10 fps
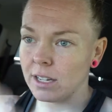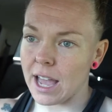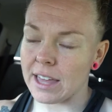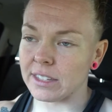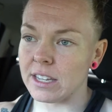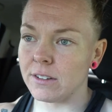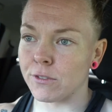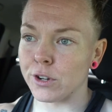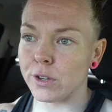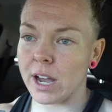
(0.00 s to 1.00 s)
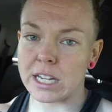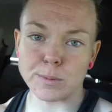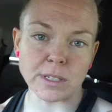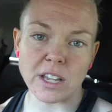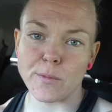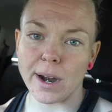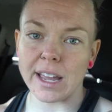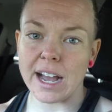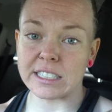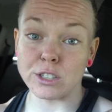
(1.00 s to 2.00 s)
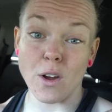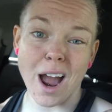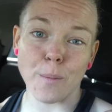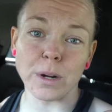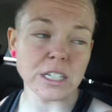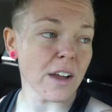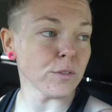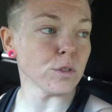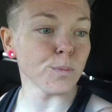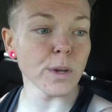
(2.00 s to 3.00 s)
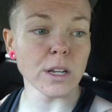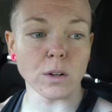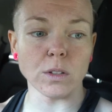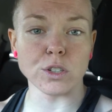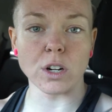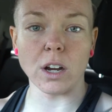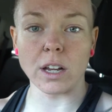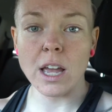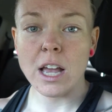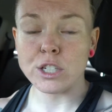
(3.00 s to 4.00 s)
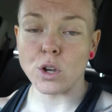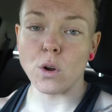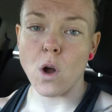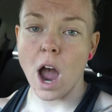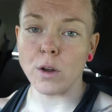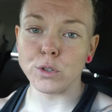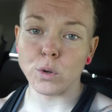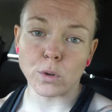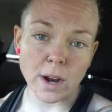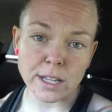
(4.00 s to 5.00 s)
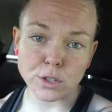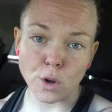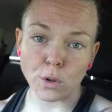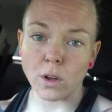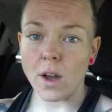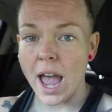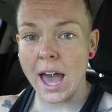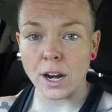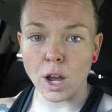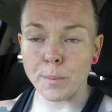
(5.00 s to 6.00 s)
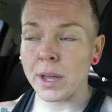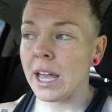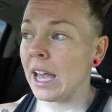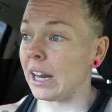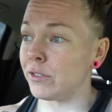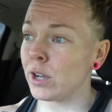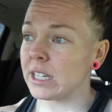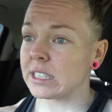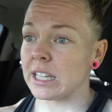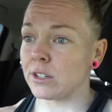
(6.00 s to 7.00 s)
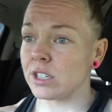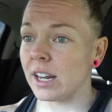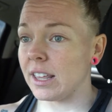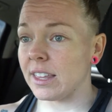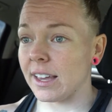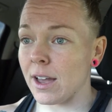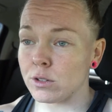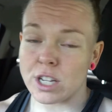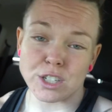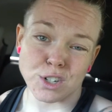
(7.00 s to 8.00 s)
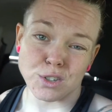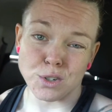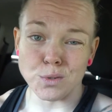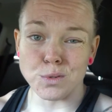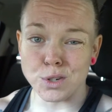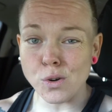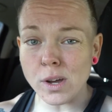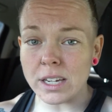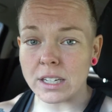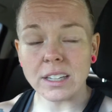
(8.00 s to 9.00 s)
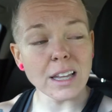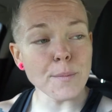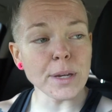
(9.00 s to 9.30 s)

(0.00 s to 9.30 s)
at the end for you guys, because everybody asks, you know, how much have you spent on the truck? So I'll do a grand total, I'll add up, and if you guys think there's anything else I should do to it, let